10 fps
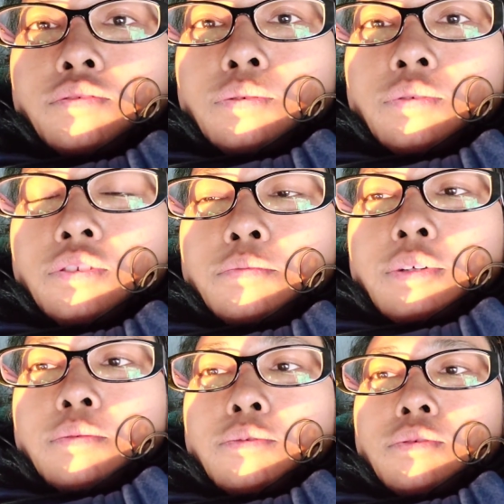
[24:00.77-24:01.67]
a few other
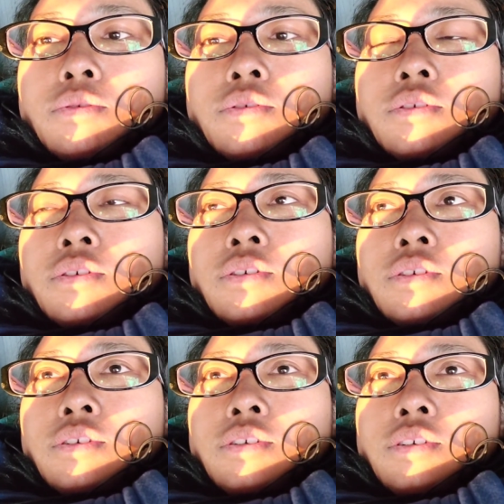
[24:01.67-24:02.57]
people.
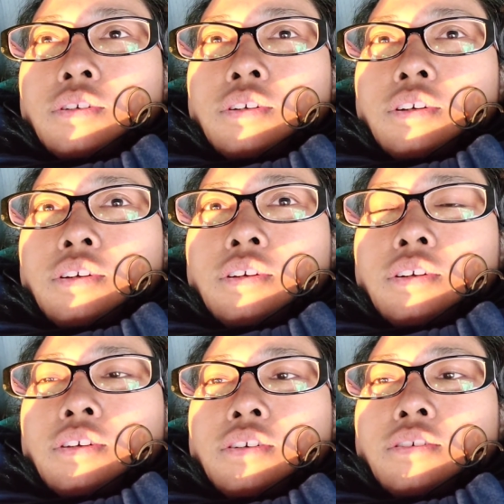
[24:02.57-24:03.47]

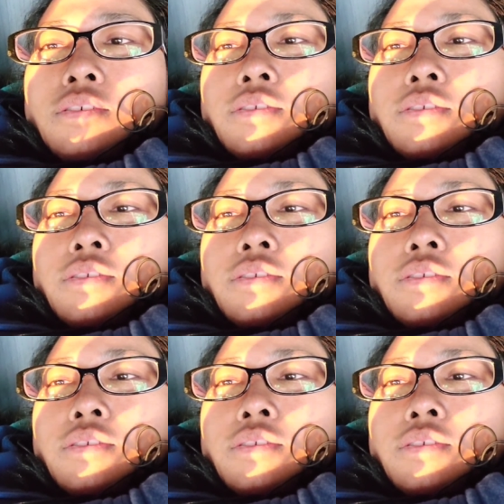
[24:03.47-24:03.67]
And